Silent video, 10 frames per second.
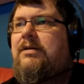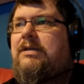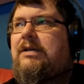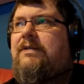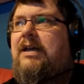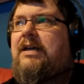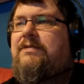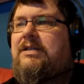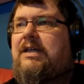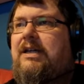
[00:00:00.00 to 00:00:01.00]
See if that
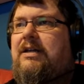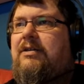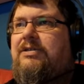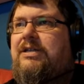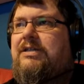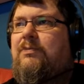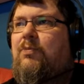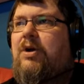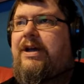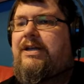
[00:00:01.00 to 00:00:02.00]
gives us any clues as to
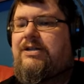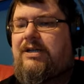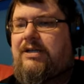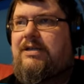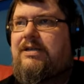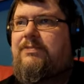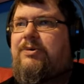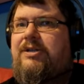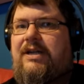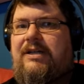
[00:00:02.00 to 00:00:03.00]
why she's
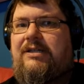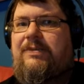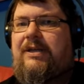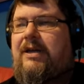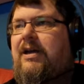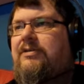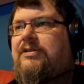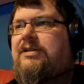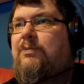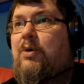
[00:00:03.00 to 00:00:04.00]
pretending to be the
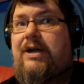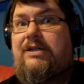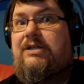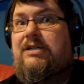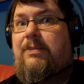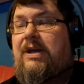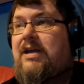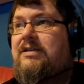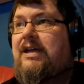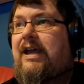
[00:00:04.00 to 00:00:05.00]
ghost and why she summoned
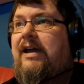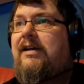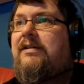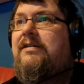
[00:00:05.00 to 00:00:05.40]
us here,